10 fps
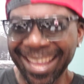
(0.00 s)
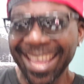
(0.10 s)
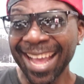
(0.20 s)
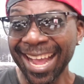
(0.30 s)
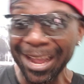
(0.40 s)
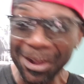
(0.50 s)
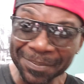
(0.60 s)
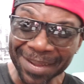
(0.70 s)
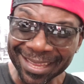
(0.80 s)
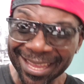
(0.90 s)

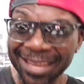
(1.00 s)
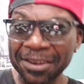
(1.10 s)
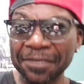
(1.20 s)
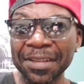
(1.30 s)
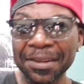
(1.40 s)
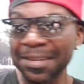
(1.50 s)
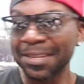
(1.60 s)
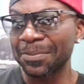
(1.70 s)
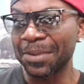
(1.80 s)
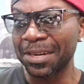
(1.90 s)
I can get off the
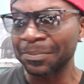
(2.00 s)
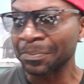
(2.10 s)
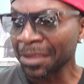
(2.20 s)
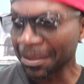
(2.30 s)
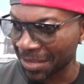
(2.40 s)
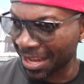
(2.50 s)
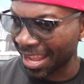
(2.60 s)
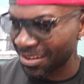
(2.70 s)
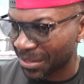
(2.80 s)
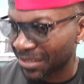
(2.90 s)
hook with it. But
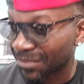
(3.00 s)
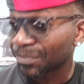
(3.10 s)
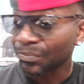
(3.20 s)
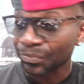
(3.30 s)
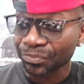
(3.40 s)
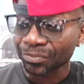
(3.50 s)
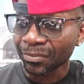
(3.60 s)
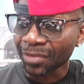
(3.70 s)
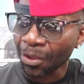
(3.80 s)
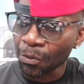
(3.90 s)
anyways,
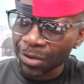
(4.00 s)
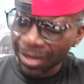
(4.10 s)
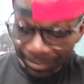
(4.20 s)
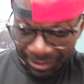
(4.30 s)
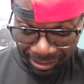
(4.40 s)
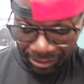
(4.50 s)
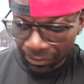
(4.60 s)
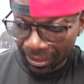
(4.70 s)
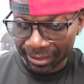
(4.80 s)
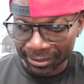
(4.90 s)
what I'm telling you
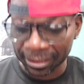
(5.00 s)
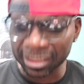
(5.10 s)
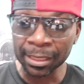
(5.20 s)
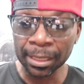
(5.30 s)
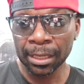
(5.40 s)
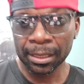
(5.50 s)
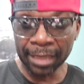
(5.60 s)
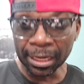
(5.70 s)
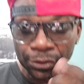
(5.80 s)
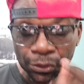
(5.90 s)
guys is
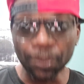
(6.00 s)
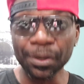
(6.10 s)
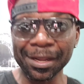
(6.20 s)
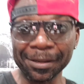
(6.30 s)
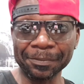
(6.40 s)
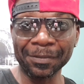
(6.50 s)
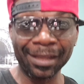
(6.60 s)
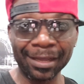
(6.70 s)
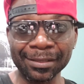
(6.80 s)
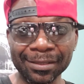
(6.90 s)
that journey,
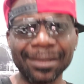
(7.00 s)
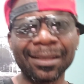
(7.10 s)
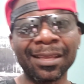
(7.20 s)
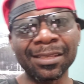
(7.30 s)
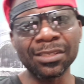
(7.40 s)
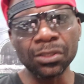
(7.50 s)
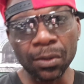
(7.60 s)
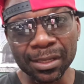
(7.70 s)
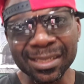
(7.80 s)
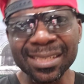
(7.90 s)
guys, it
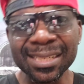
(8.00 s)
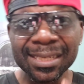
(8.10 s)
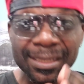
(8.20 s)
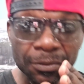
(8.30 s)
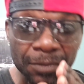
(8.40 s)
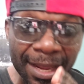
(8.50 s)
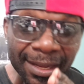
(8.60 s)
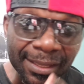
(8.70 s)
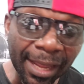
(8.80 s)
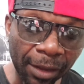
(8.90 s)
starts right
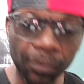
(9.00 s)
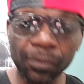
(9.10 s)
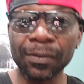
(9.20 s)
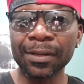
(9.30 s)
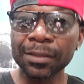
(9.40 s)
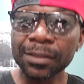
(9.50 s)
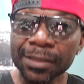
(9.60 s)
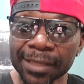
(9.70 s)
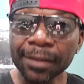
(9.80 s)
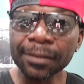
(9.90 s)
now.
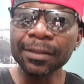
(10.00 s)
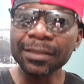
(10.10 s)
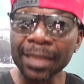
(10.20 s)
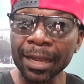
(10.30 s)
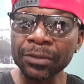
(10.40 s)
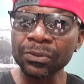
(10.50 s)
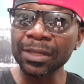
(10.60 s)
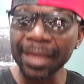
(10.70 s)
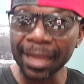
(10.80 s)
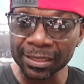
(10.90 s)

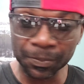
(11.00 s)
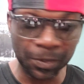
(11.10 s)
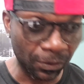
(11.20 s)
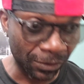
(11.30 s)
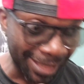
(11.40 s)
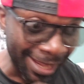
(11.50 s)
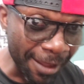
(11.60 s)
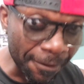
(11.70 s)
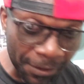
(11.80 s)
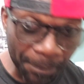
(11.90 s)
10,000 Kaspa, because
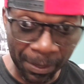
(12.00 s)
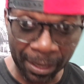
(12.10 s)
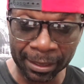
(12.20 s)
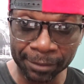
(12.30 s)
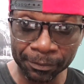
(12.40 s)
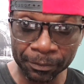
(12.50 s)
everybody,